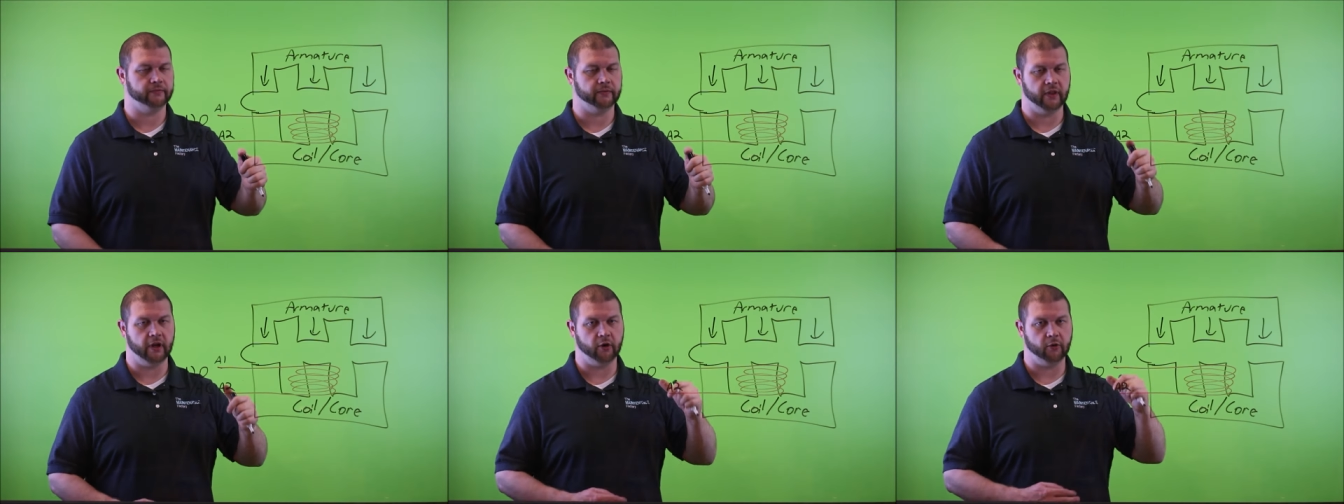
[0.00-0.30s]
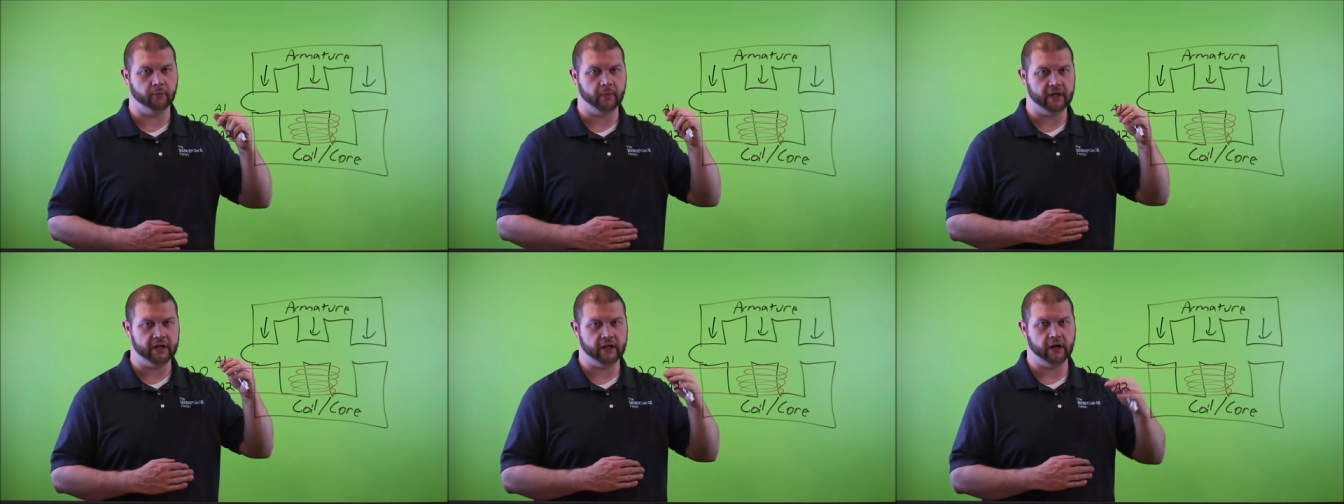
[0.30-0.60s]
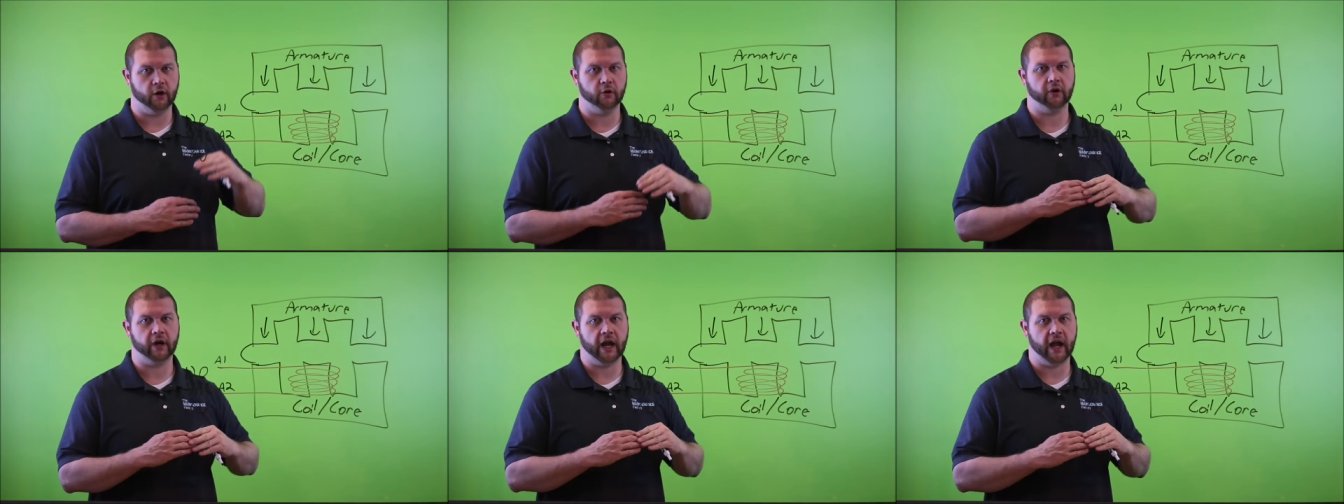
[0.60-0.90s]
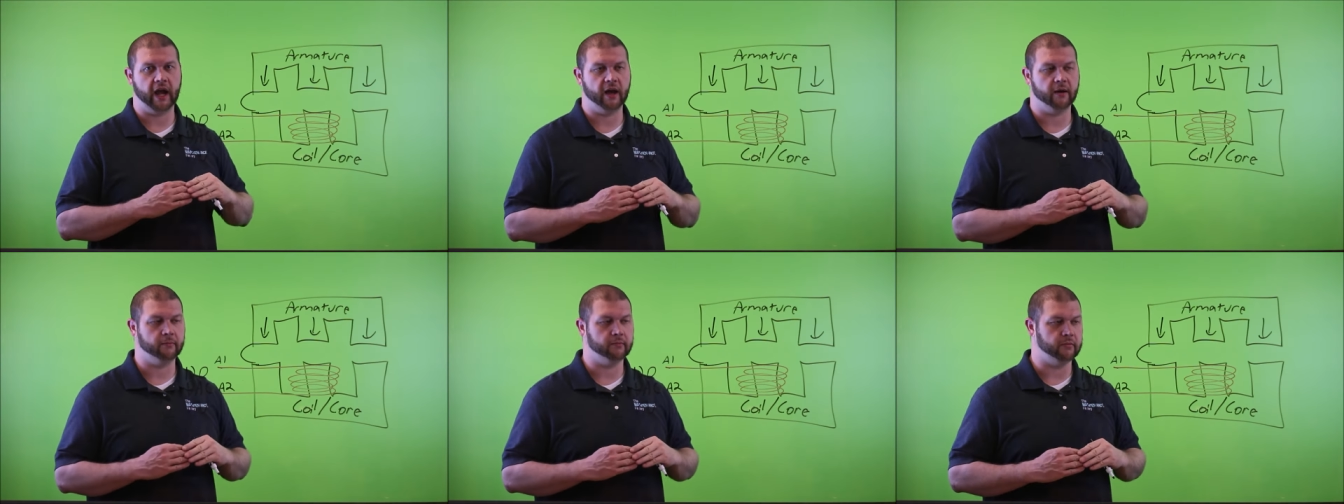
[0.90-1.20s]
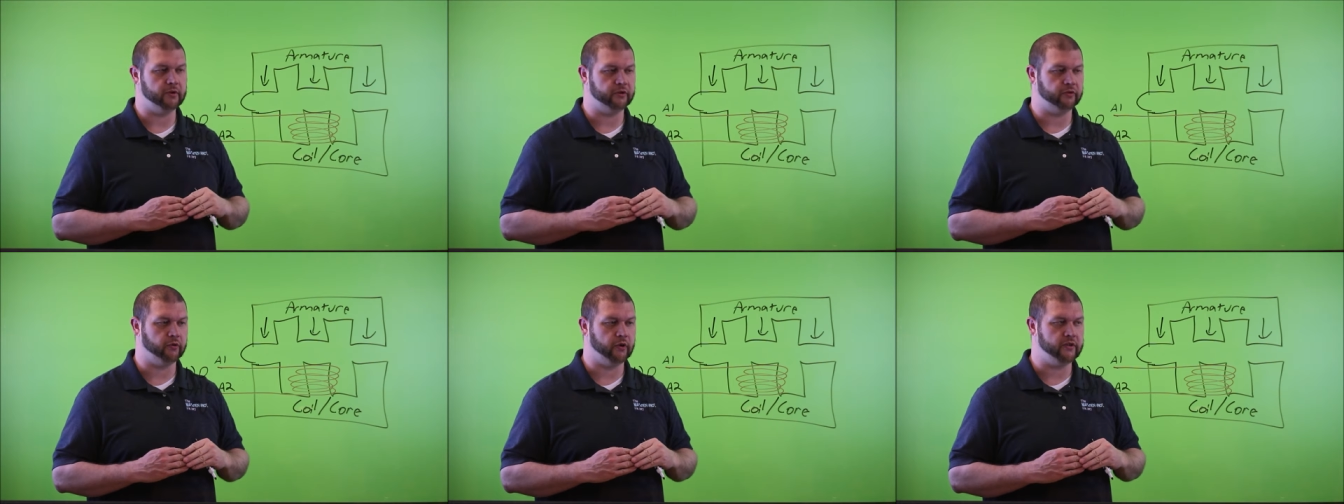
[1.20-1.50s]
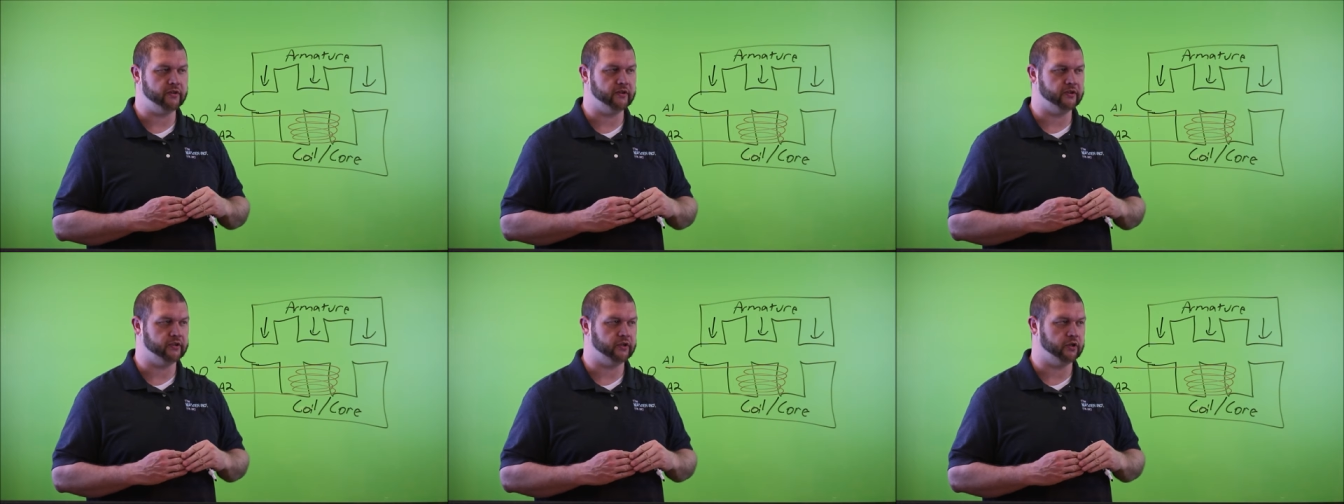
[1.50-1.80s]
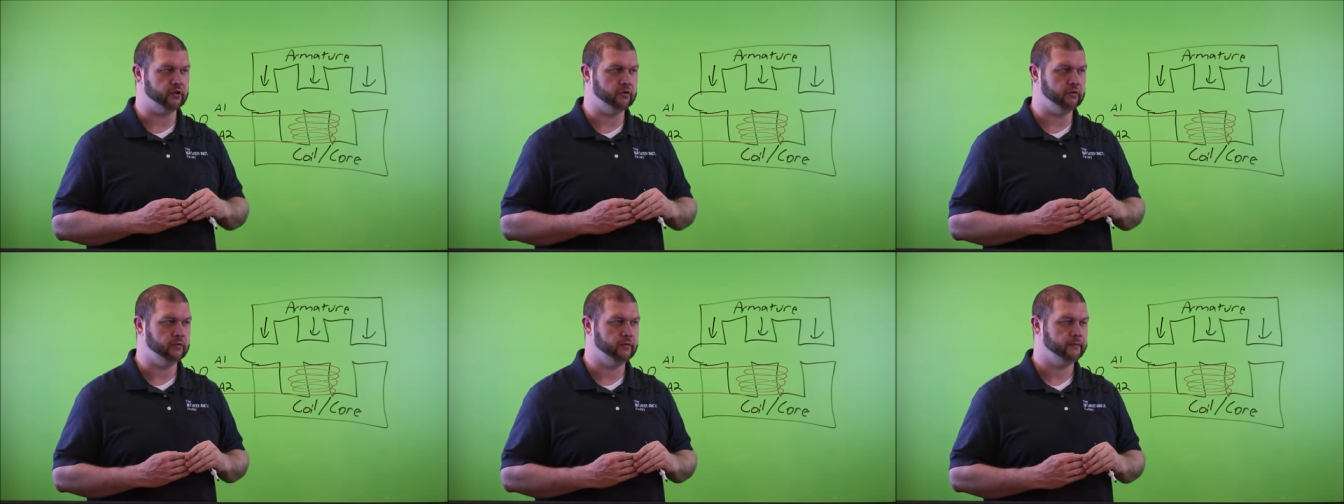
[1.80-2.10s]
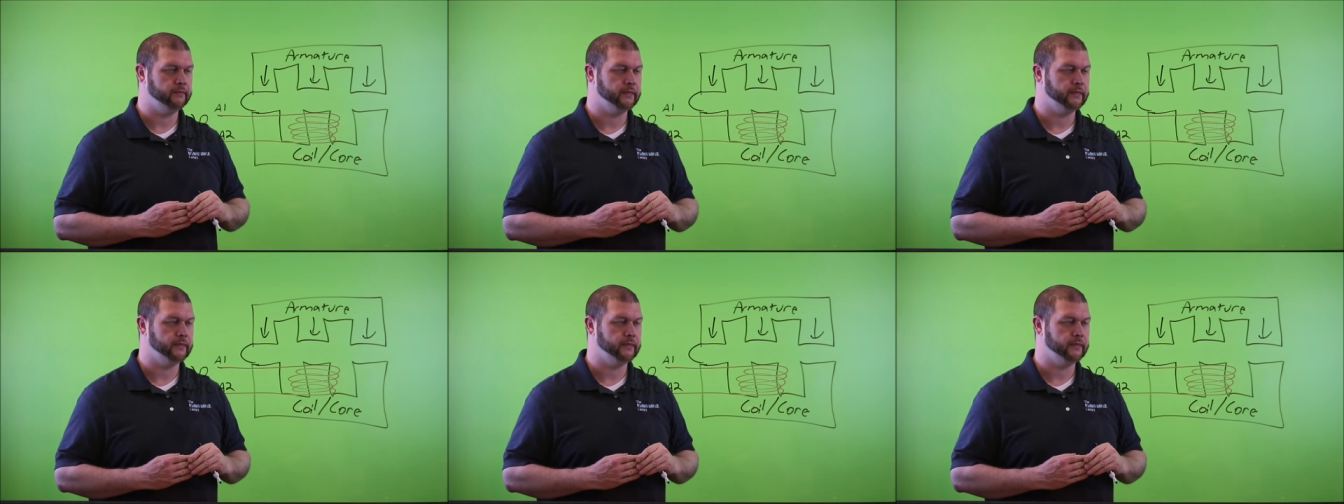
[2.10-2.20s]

There will be no gap between the two,